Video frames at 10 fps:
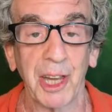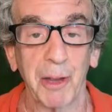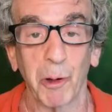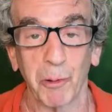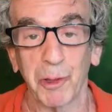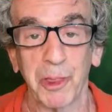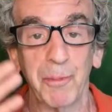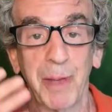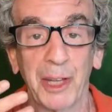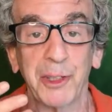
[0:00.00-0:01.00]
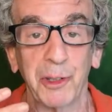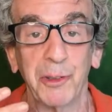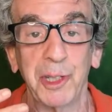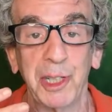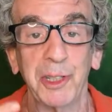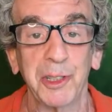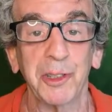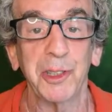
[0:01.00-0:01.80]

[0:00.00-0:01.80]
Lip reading: I work with the master teacher.